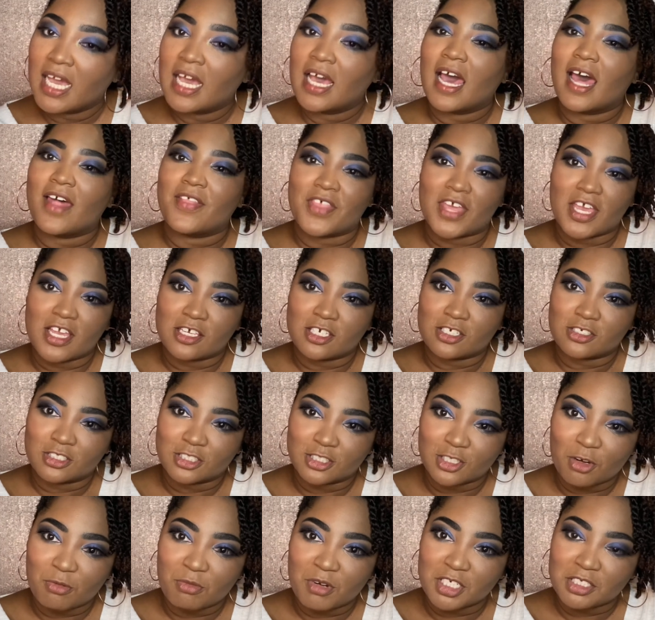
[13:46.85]
I thank you
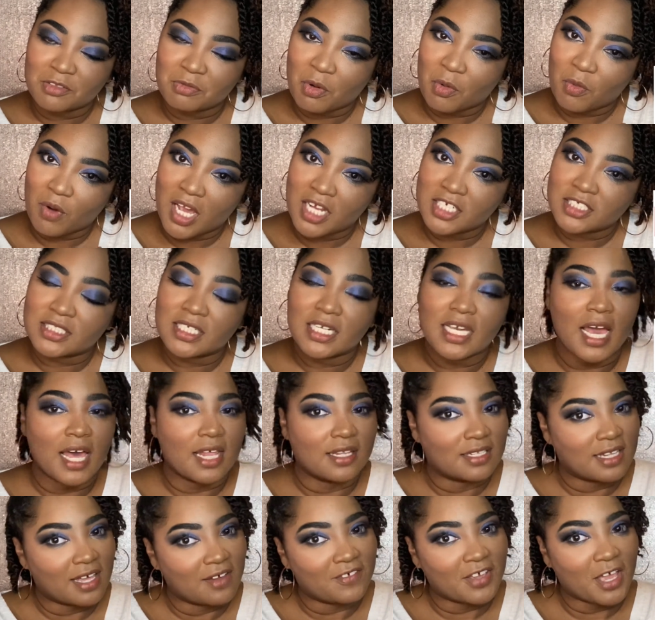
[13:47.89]
so much for watching. I
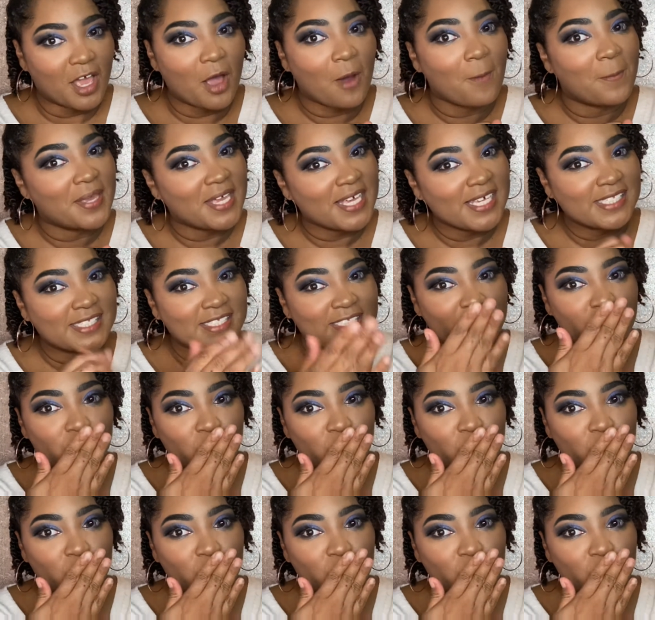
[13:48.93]
love y'all. Peace.